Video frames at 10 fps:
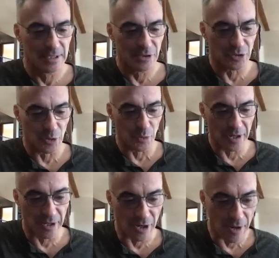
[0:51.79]
so we
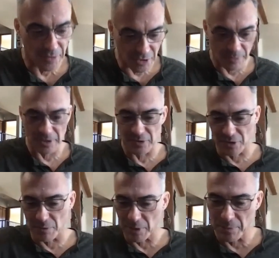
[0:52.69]
you know obviously being
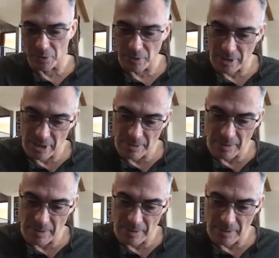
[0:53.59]
some people uh,